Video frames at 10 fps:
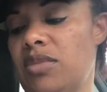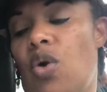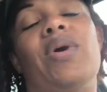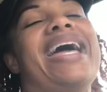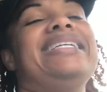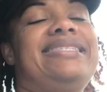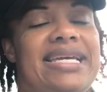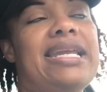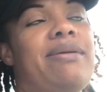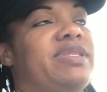what I
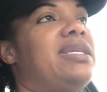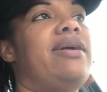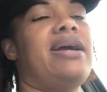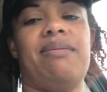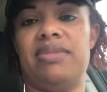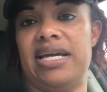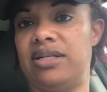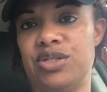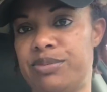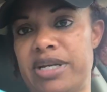did, I'm sorry, I'm like
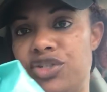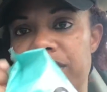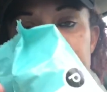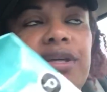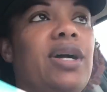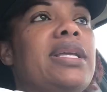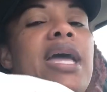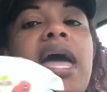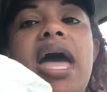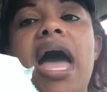losing my train of thought.
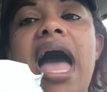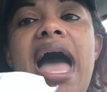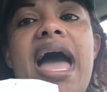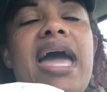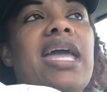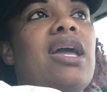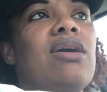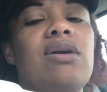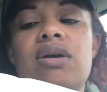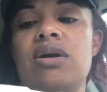I
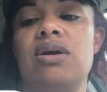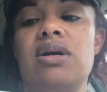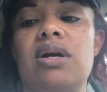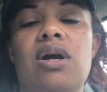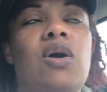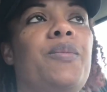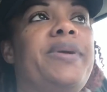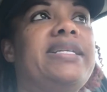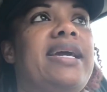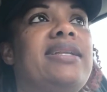
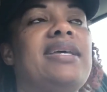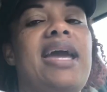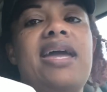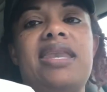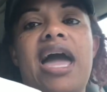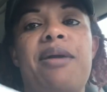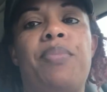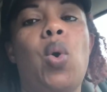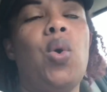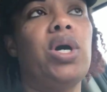opened it and I
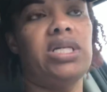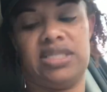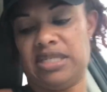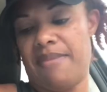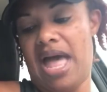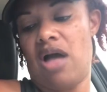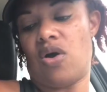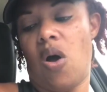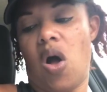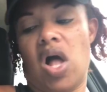poured some
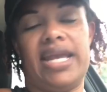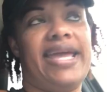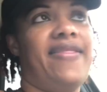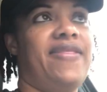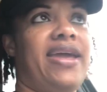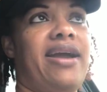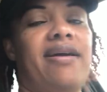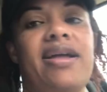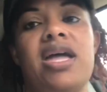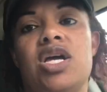alcohol in there
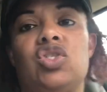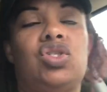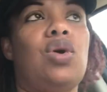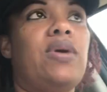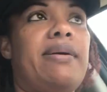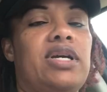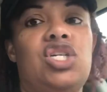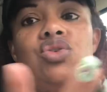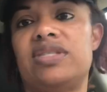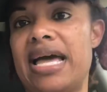so I
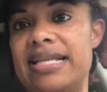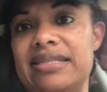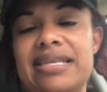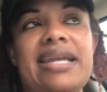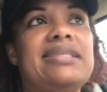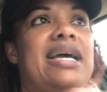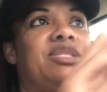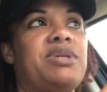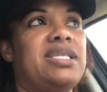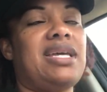could use it as a sanitizer
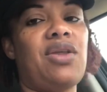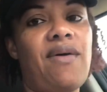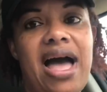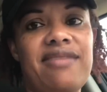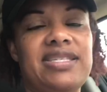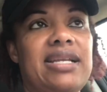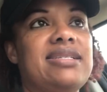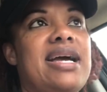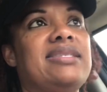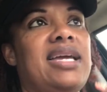because I don't have
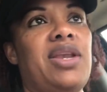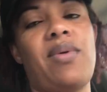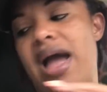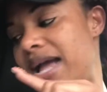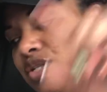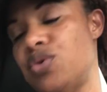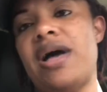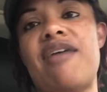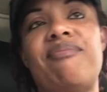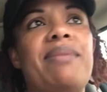sanitizer anywhere. I do
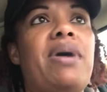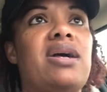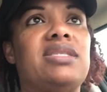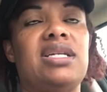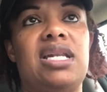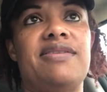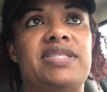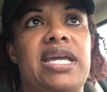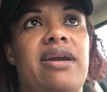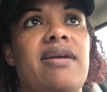have box of gloves
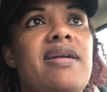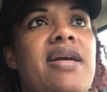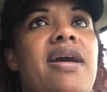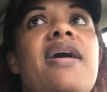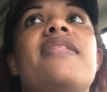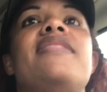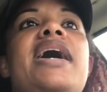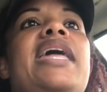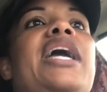here that I